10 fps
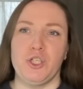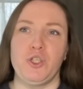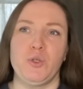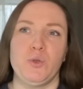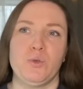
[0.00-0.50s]

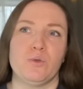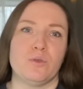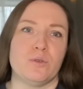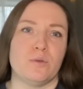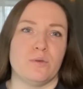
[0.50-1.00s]

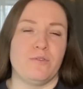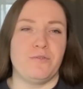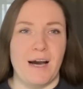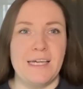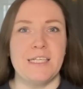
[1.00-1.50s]
you
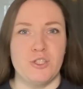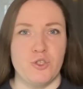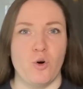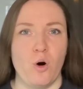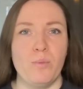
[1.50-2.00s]
find a
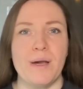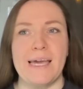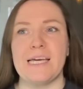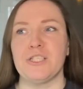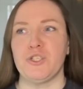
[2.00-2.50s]
job
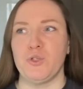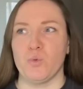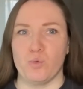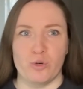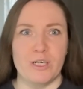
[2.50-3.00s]
and
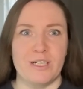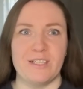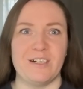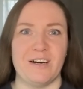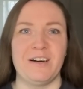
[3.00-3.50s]
you
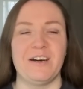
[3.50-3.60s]
work